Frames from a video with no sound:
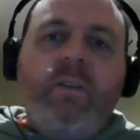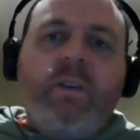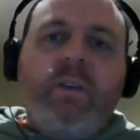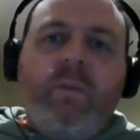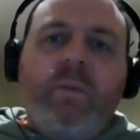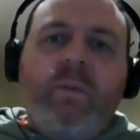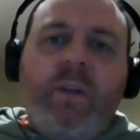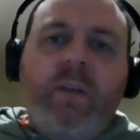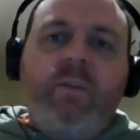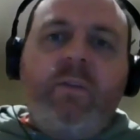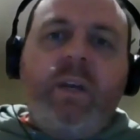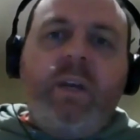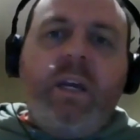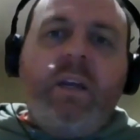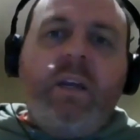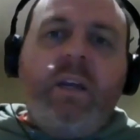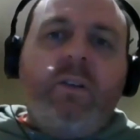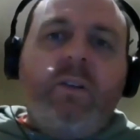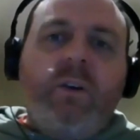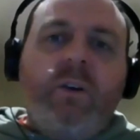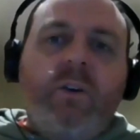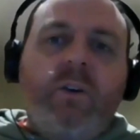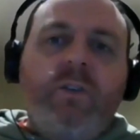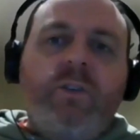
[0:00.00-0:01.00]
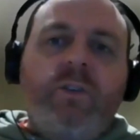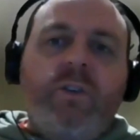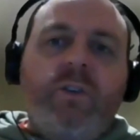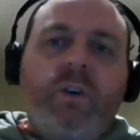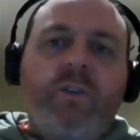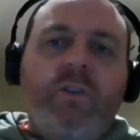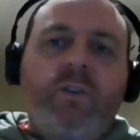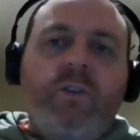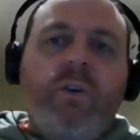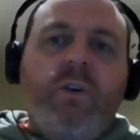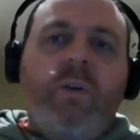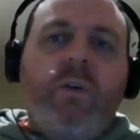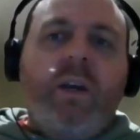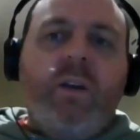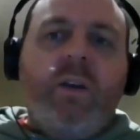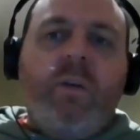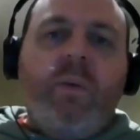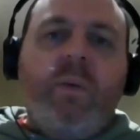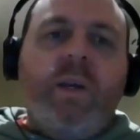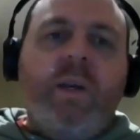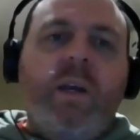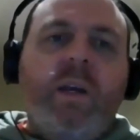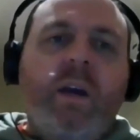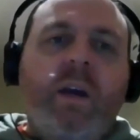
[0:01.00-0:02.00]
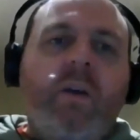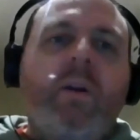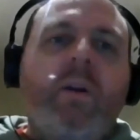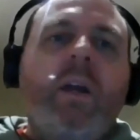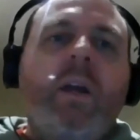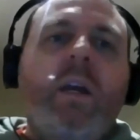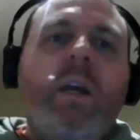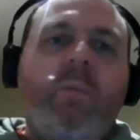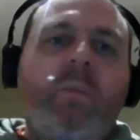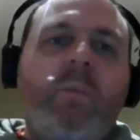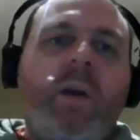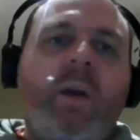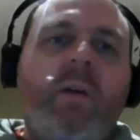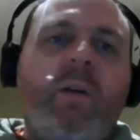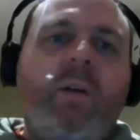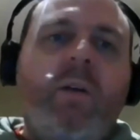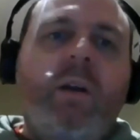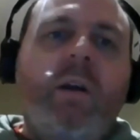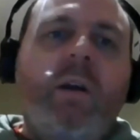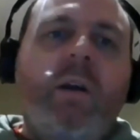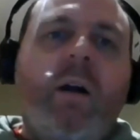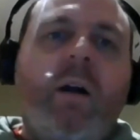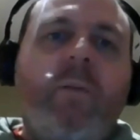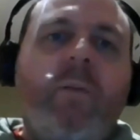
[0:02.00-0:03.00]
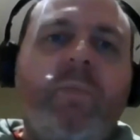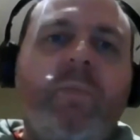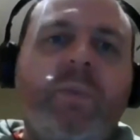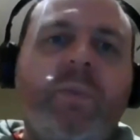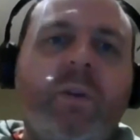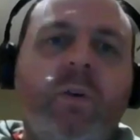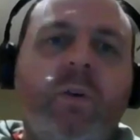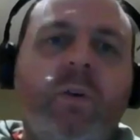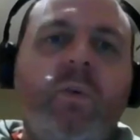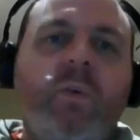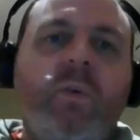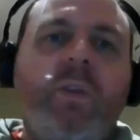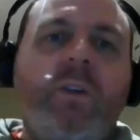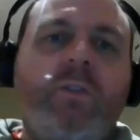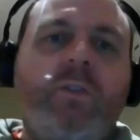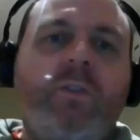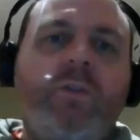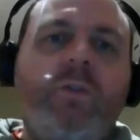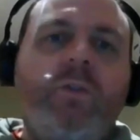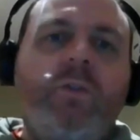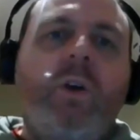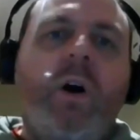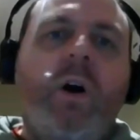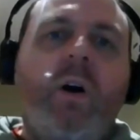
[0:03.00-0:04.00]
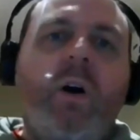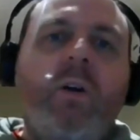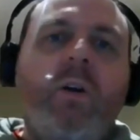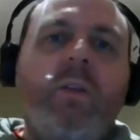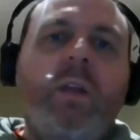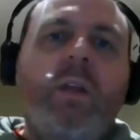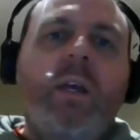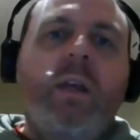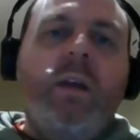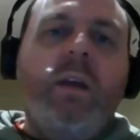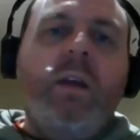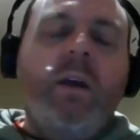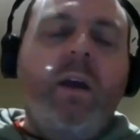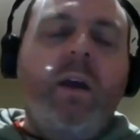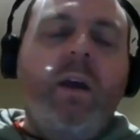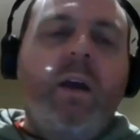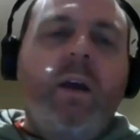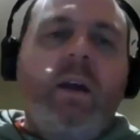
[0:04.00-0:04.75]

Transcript: ends up living in a low socioeconomic area in America with his daughter only.